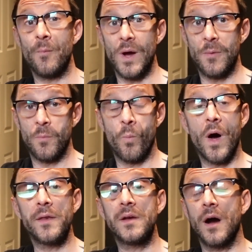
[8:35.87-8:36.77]

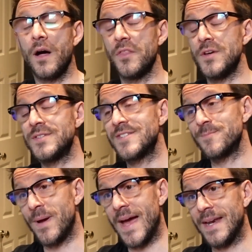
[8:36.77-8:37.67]
one car that
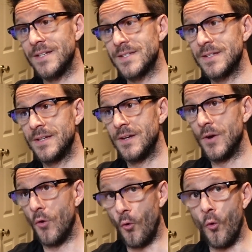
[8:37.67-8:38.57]
spanned
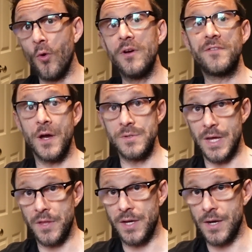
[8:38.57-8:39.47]
all of those
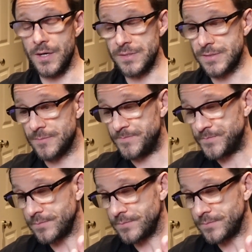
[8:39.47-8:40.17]
other cars